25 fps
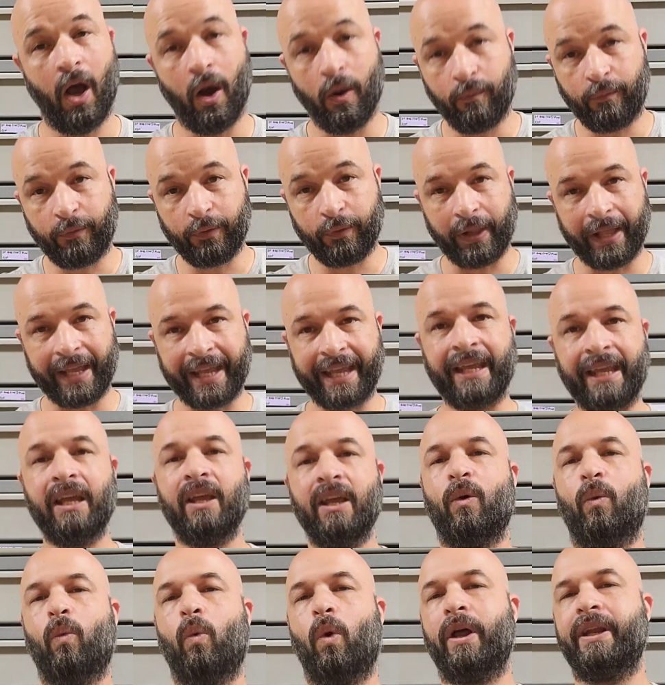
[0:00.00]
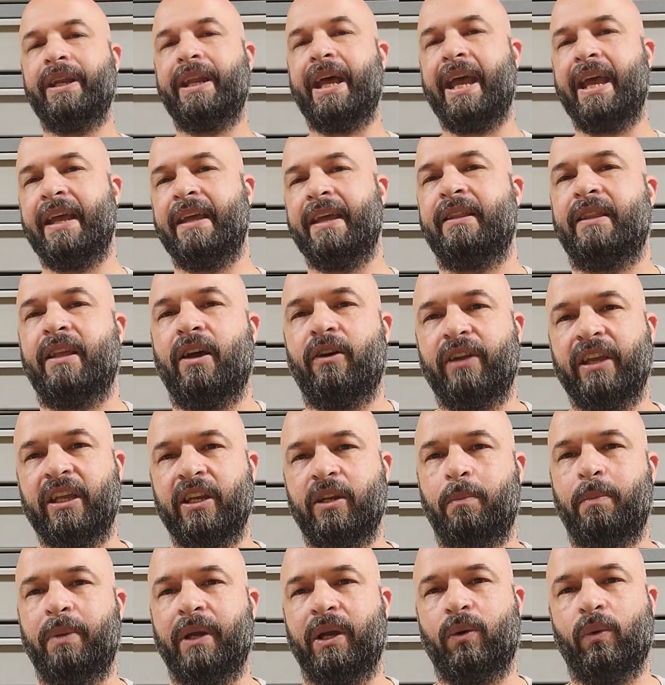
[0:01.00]
Hopefully, one day they'll
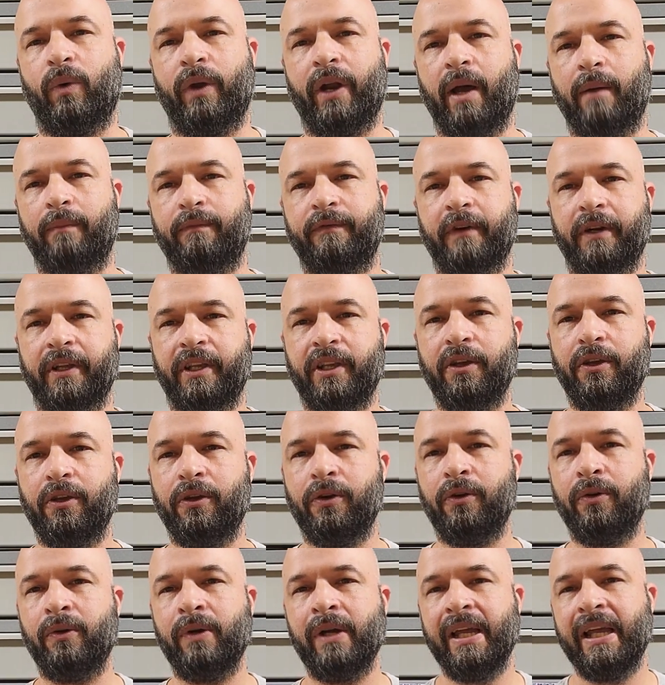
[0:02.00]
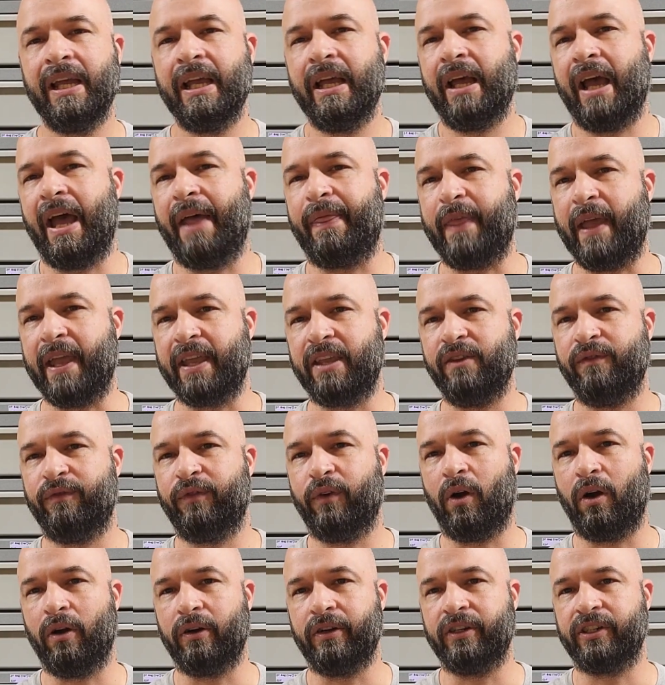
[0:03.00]
get to pick one up for you. I thank you
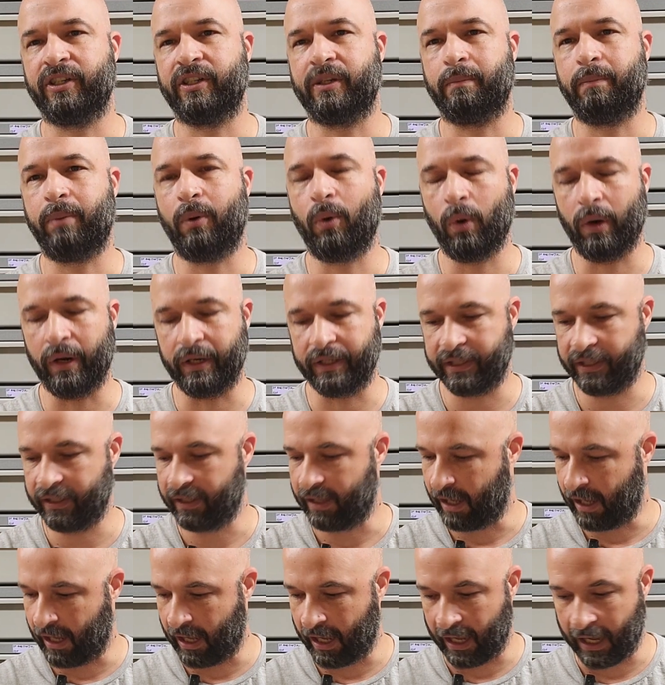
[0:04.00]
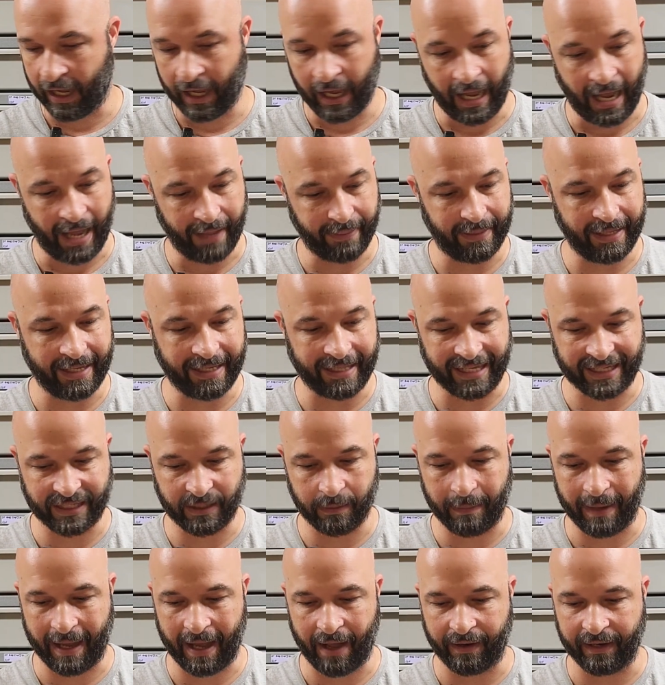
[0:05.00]
for all your support. I think
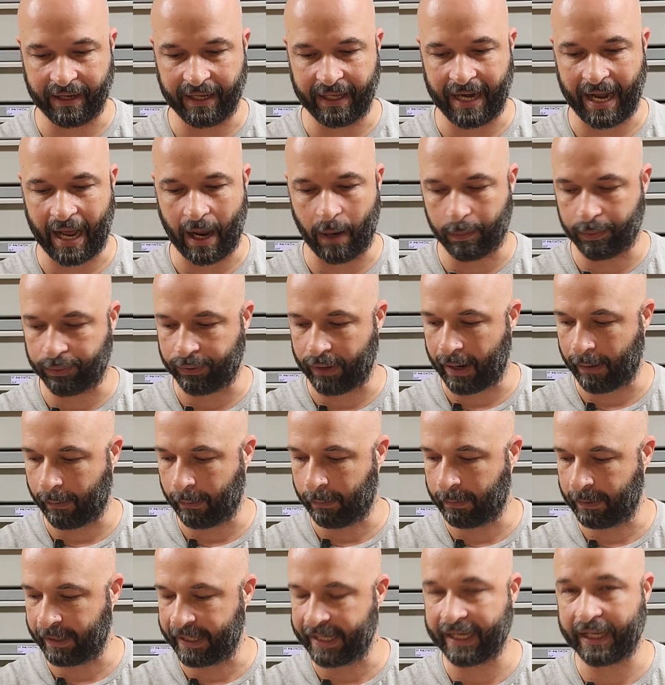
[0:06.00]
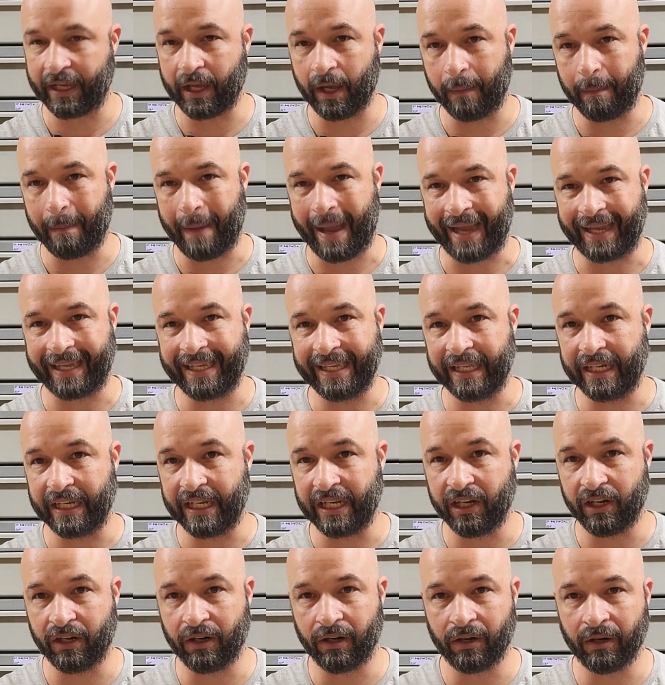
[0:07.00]
that's about it. I'll probably come back
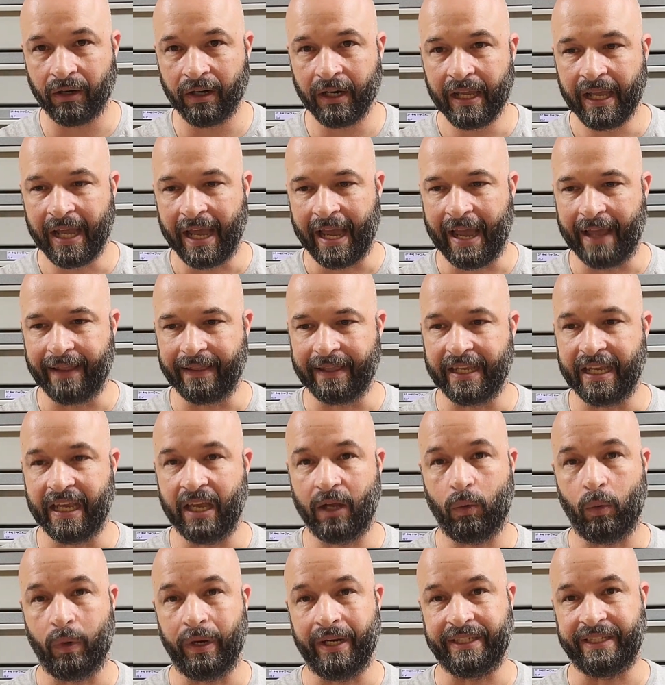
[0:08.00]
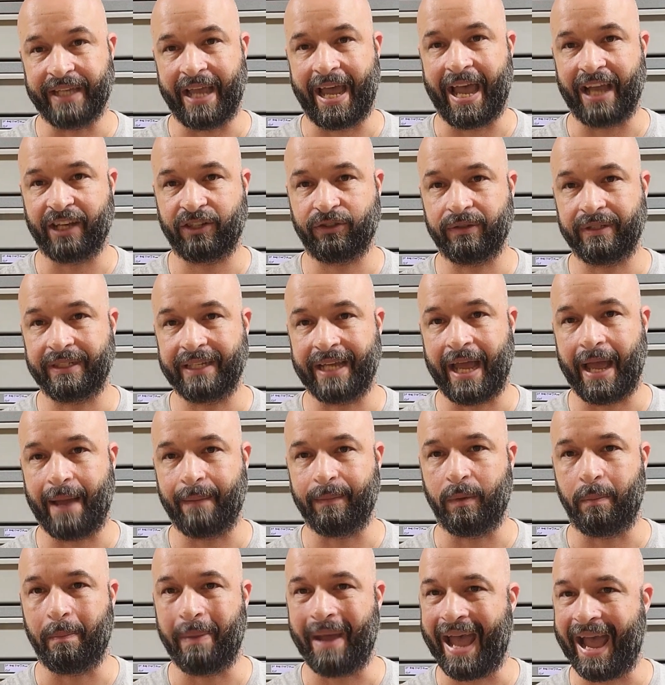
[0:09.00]
in here at the end when it's actually
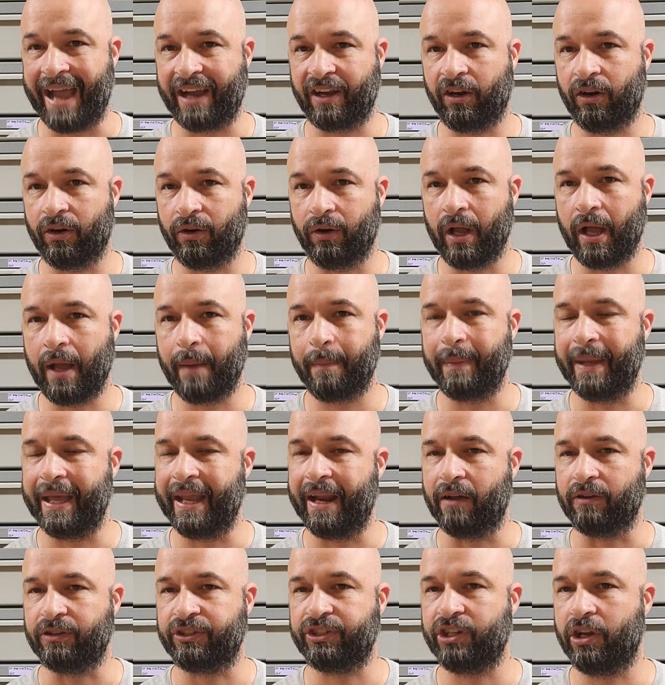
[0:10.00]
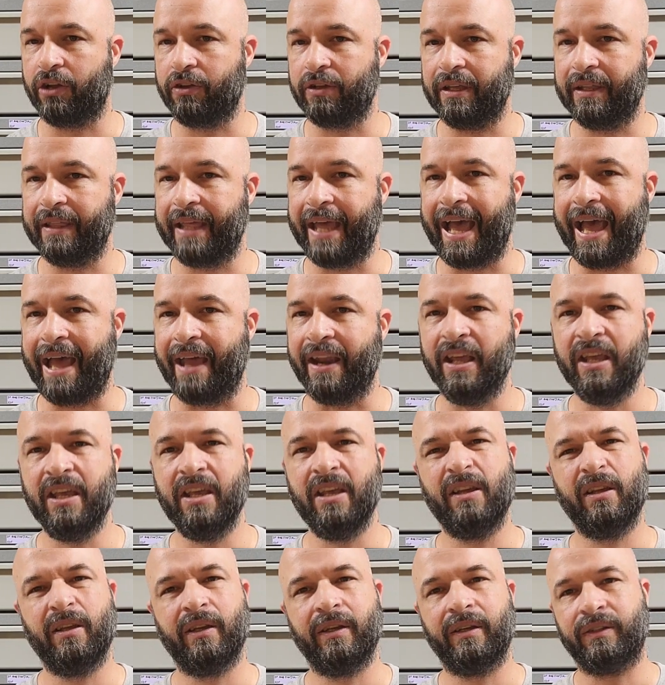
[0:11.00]
time to pack her up, and I'll show you that
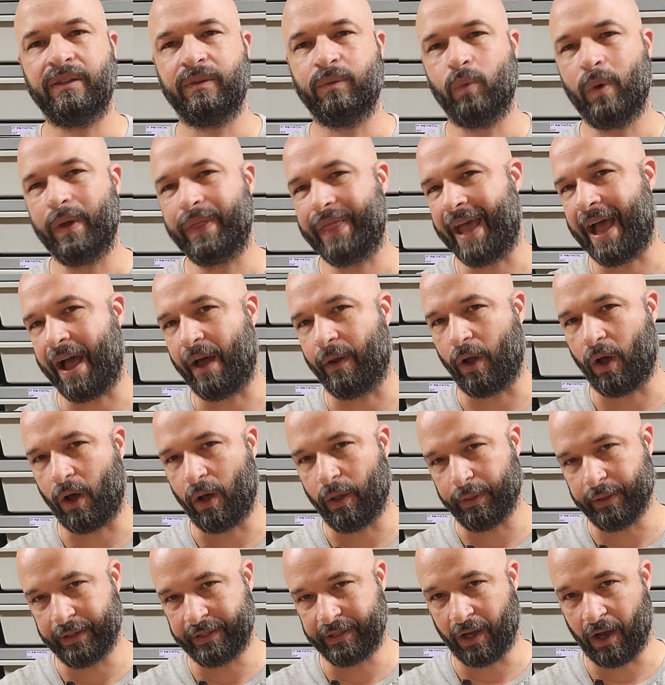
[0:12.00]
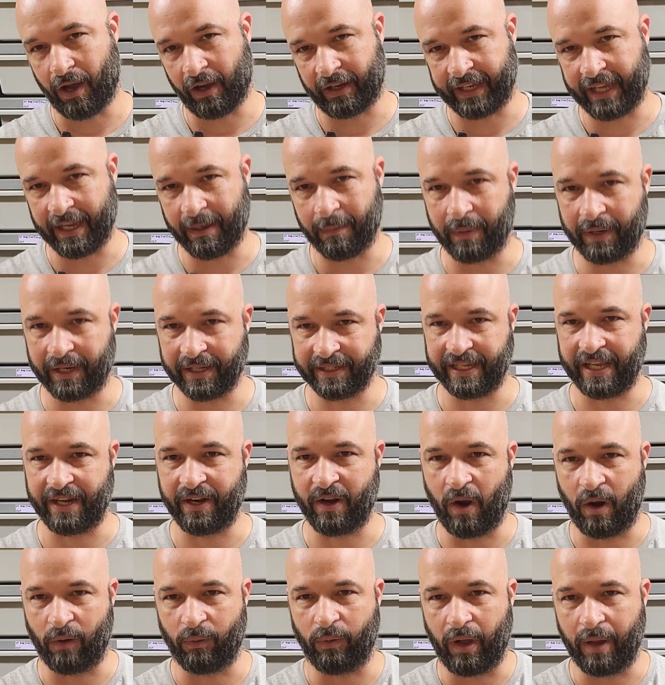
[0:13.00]
without all the talking because I
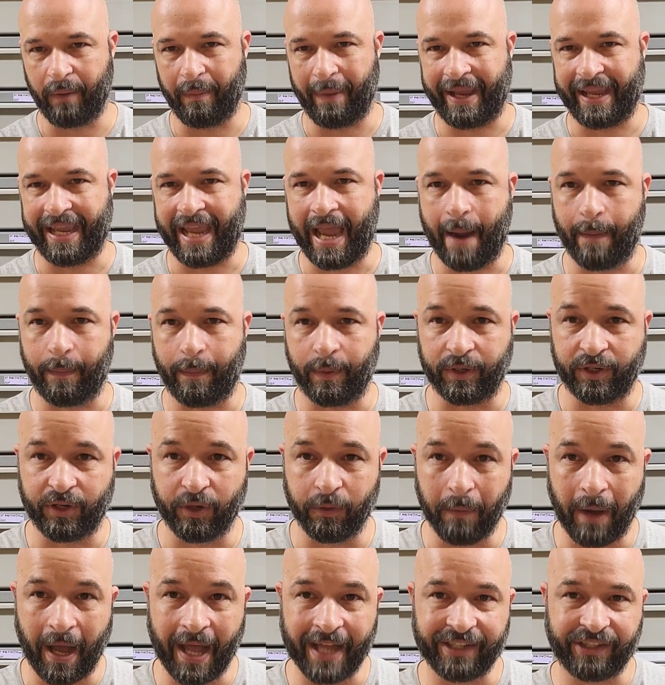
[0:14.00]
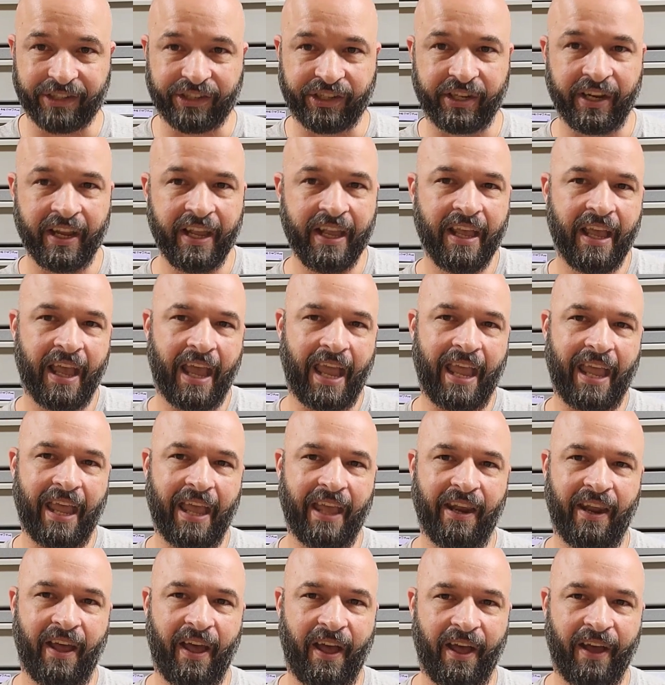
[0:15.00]
know I run my yapper too much.
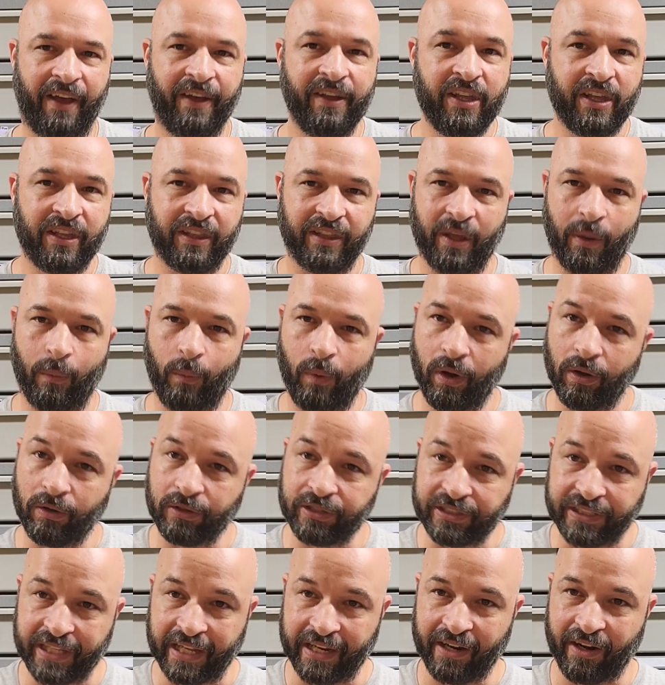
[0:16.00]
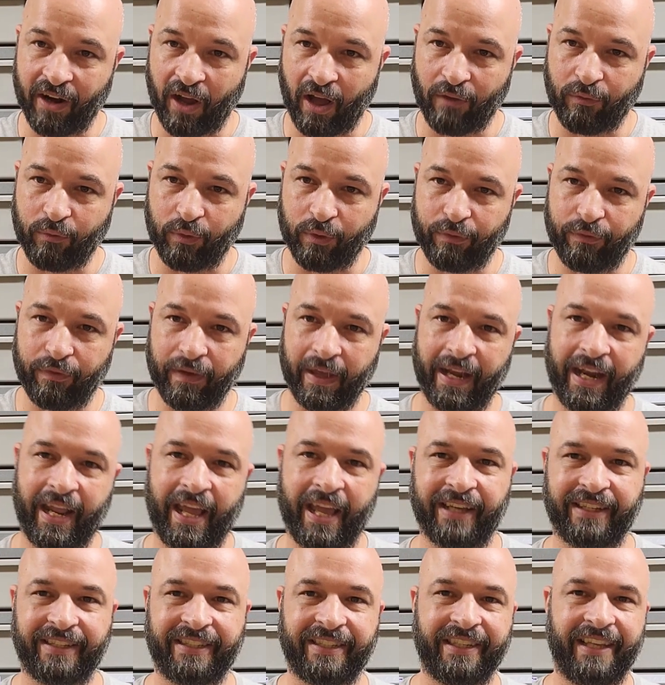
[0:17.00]
And then we'll send it off with
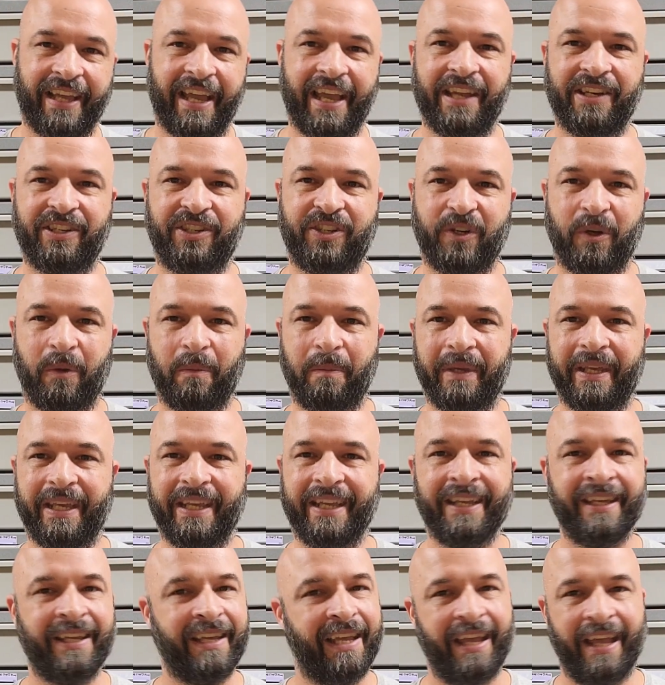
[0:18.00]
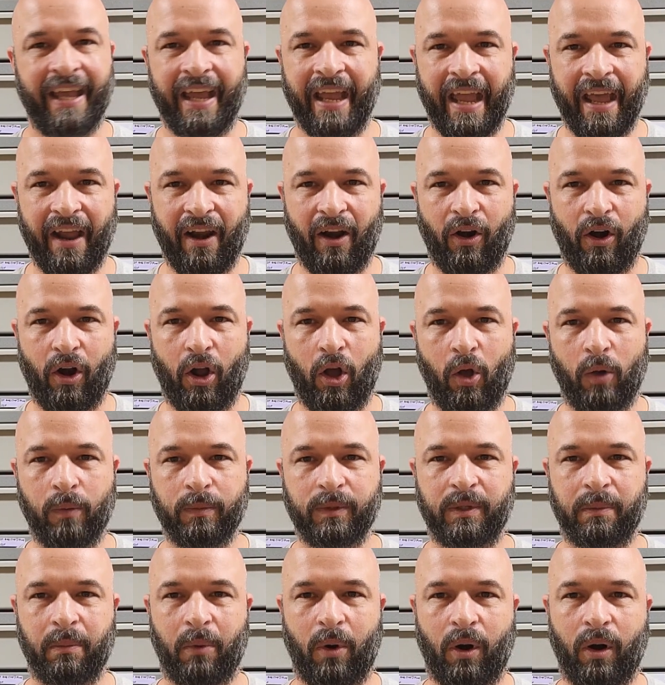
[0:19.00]
FedEx, and she'll be at her
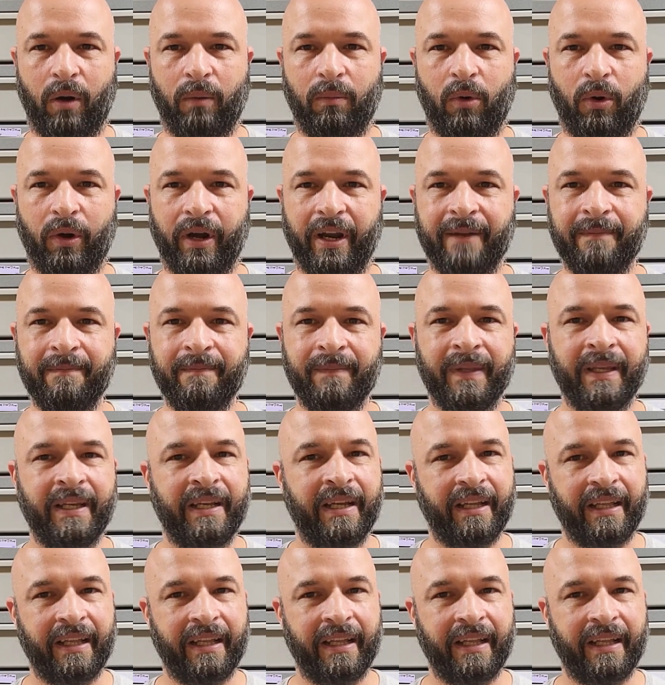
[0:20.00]
home tomorrow morning.